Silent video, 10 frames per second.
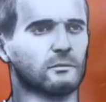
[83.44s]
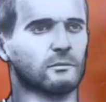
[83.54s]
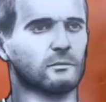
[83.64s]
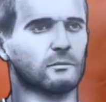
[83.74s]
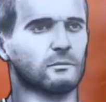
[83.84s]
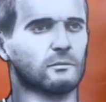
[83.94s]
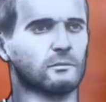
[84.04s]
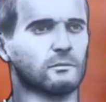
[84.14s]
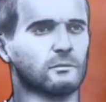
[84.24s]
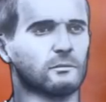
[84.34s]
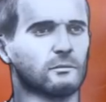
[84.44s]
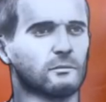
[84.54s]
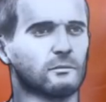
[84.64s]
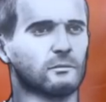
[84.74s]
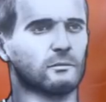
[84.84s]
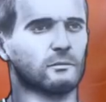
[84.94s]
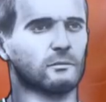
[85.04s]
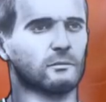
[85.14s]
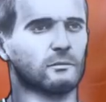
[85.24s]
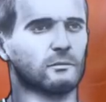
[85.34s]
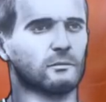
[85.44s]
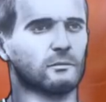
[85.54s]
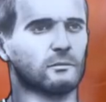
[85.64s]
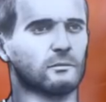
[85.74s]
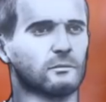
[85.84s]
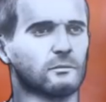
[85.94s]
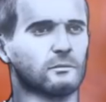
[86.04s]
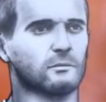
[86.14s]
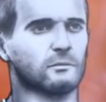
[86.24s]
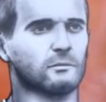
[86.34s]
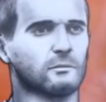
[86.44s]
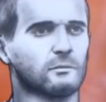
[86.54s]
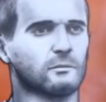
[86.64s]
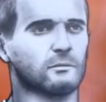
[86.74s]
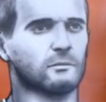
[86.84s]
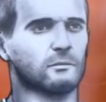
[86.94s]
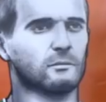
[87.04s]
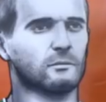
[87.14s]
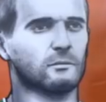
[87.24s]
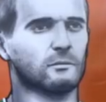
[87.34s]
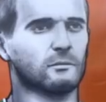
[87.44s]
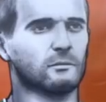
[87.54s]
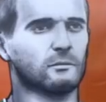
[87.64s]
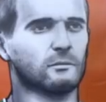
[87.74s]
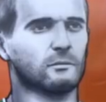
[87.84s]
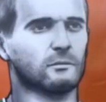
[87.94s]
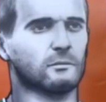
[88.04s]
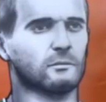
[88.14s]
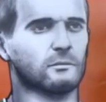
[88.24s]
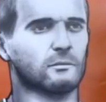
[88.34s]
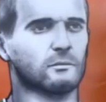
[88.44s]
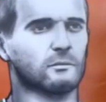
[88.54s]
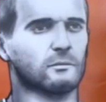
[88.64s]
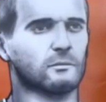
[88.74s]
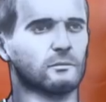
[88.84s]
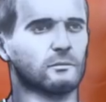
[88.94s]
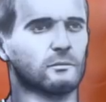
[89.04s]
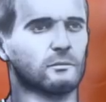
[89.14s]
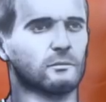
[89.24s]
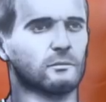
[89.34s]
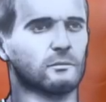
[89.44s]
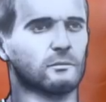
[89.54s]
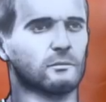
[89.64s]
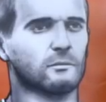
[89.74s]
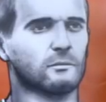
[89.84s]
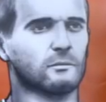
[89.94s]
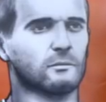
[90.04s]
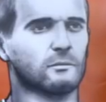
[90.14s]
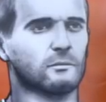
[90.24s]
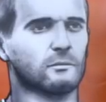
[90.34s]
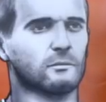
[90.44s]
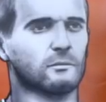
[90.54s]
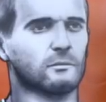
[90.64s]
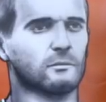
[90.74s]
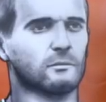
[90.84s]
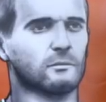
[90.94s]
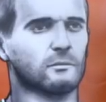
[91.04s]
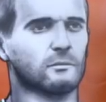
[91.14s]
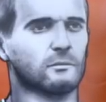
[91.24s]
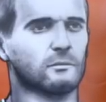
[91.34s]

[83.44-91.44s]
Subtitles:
No words are spoken by the person on screen.